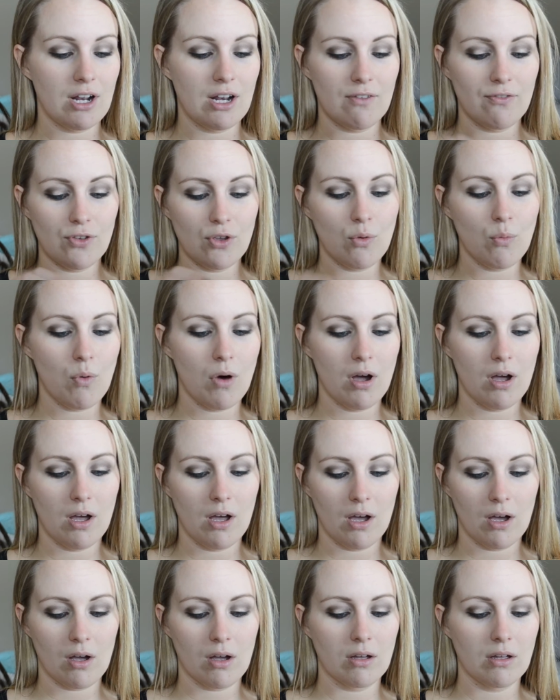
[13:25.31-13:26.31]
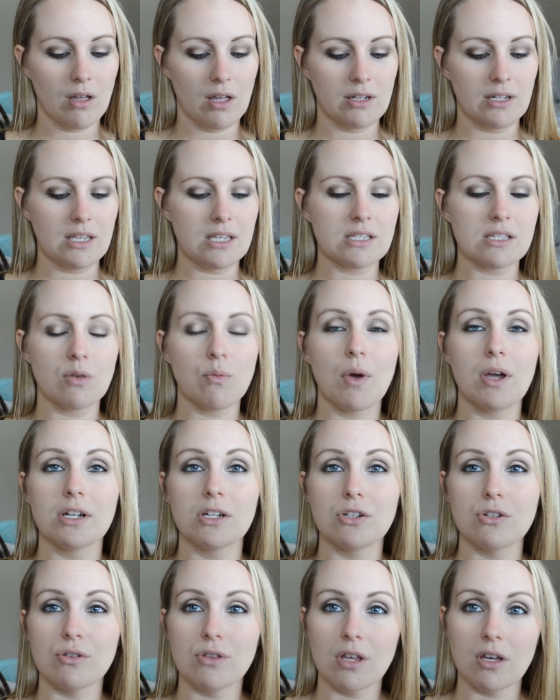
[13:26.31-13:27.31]
If you want an easy way to
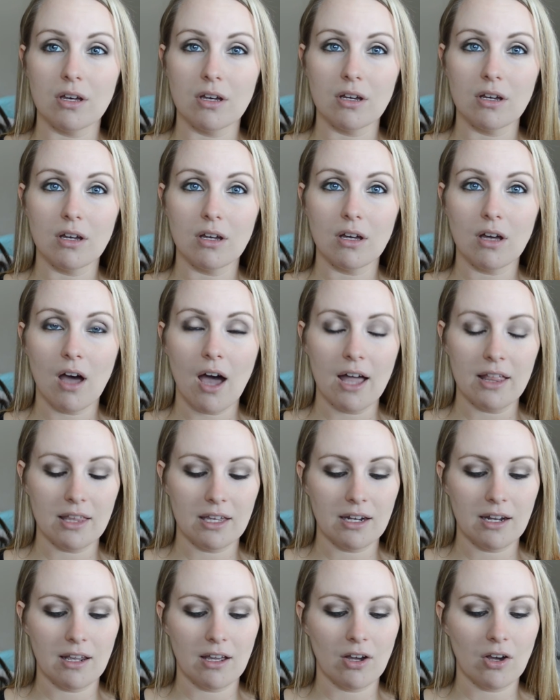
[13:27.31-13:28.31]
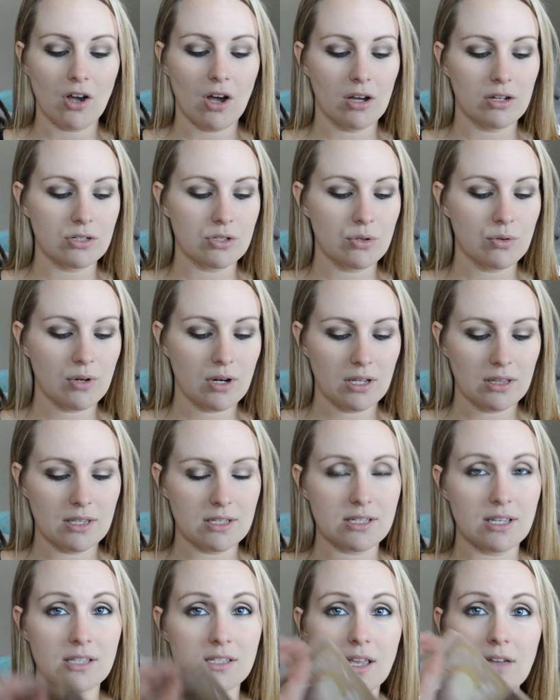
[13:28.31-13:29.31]
do the highlighting and contouring, this
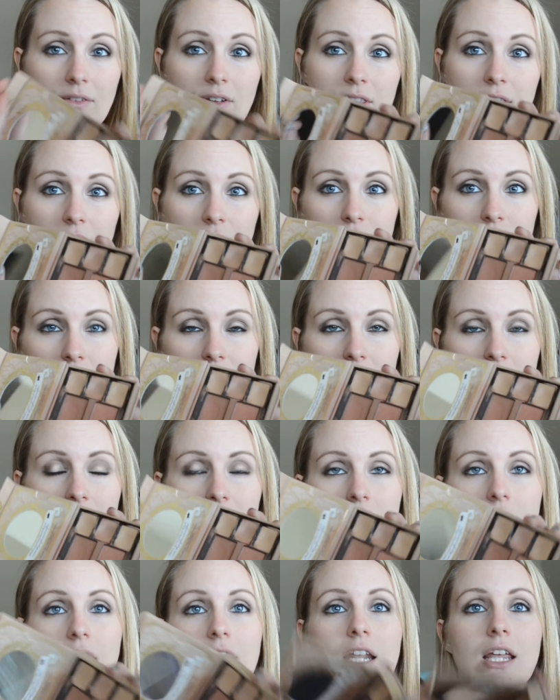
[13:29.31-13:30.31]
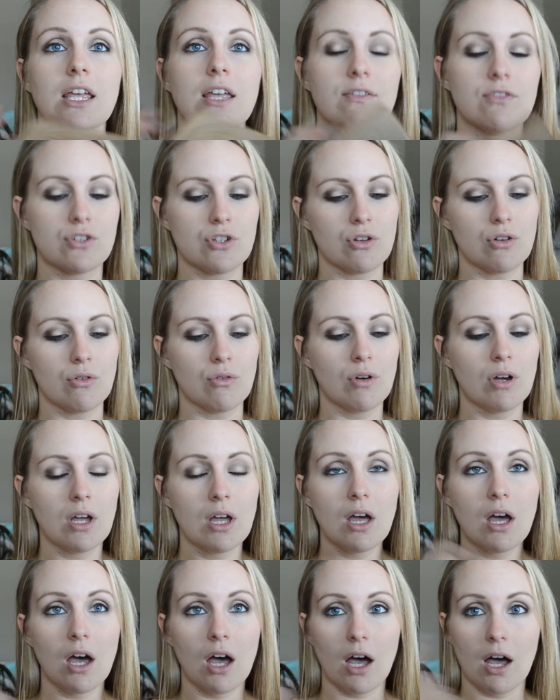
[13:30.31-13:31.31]
has everything you need in it, and it gives you
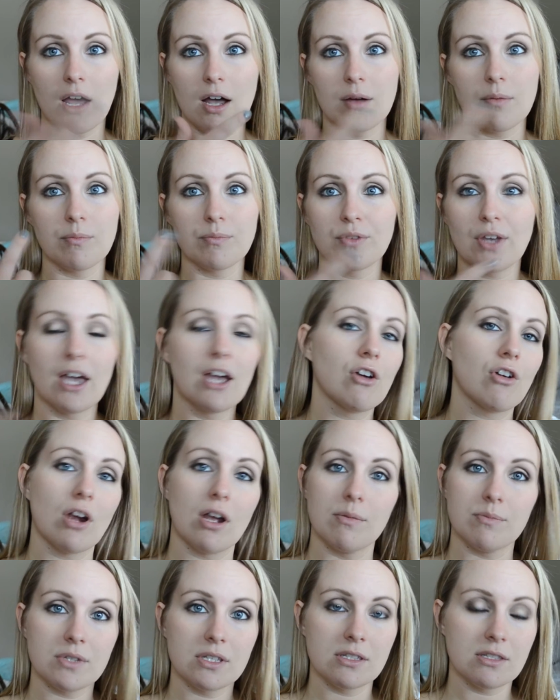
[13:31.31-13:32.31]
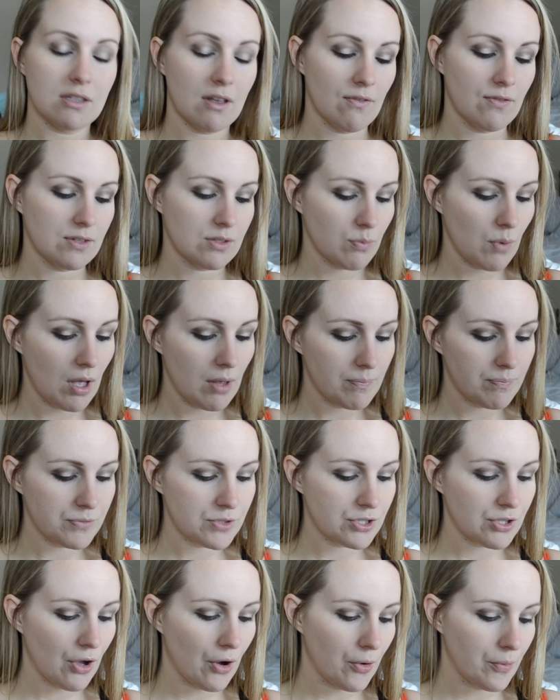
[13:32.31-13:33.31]
diagrams and stuff as well.
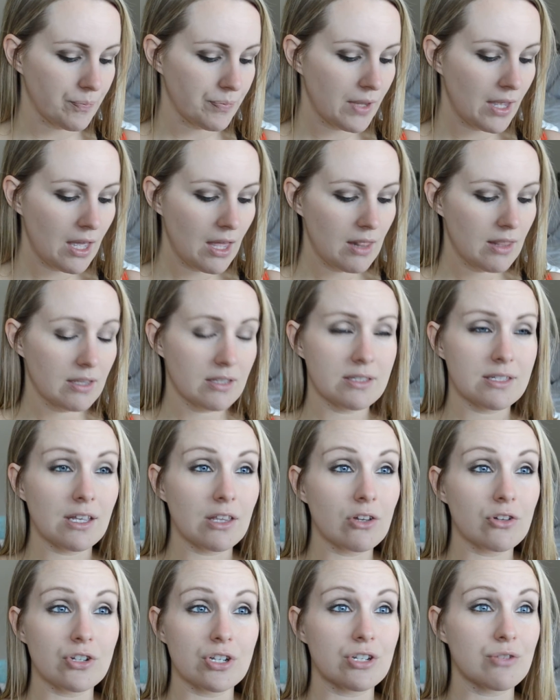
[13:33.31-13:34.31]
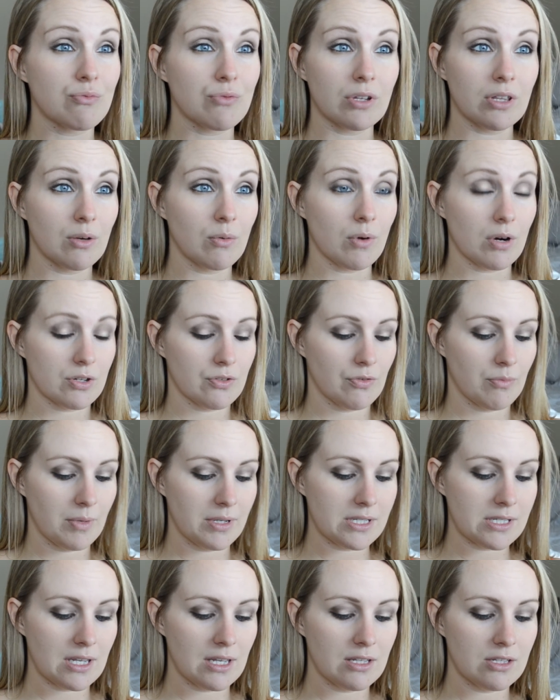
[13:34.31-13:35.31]
So the concealer just really works for my
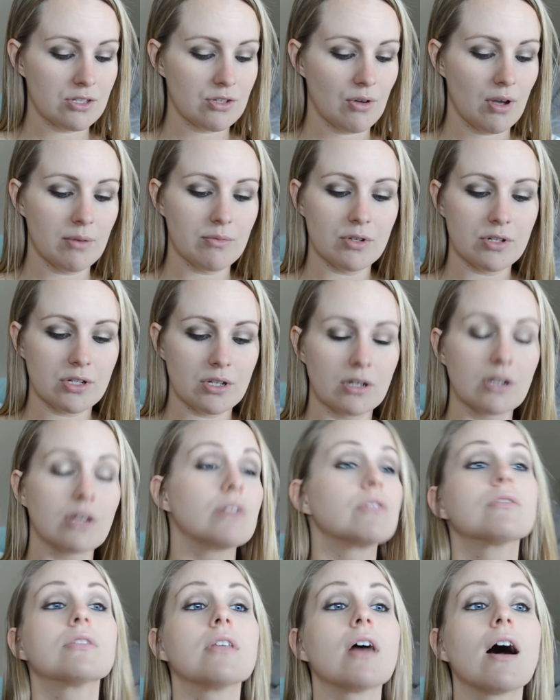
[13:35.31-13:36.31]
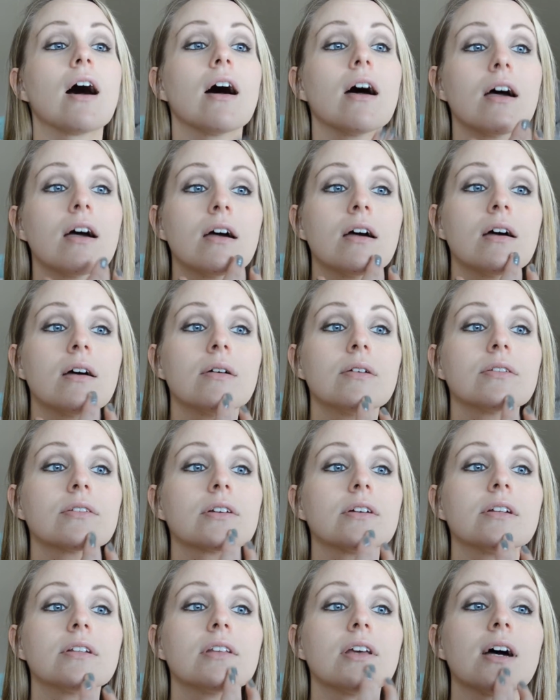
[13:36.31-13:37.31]
skin, so I'm just going to use that. Just
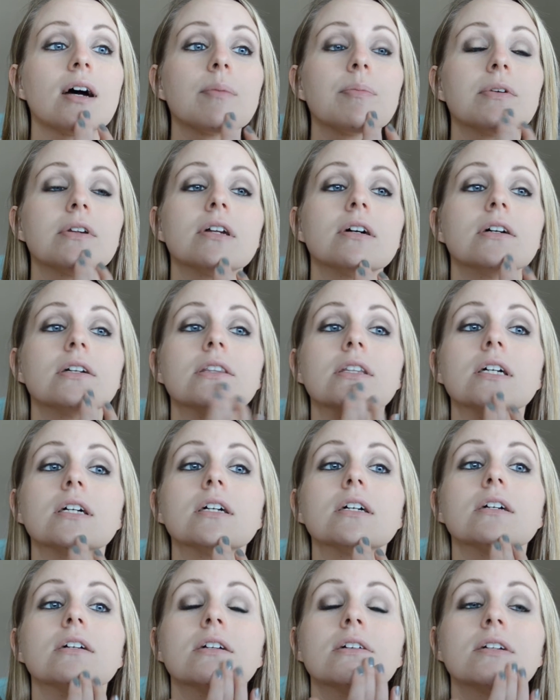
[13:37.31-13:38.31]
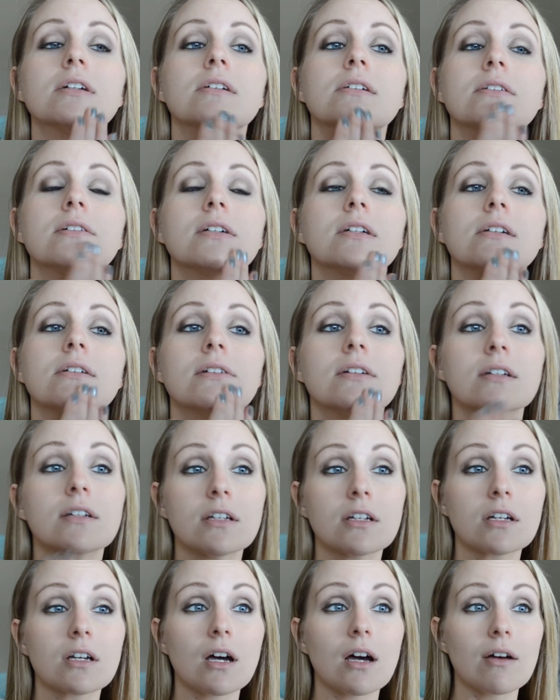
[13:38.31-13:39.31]
going to tap it on there,
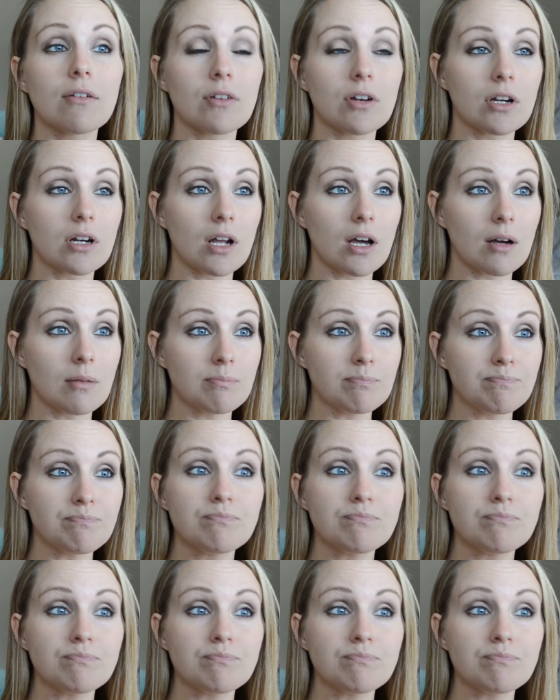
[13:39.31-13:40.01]
cover it up.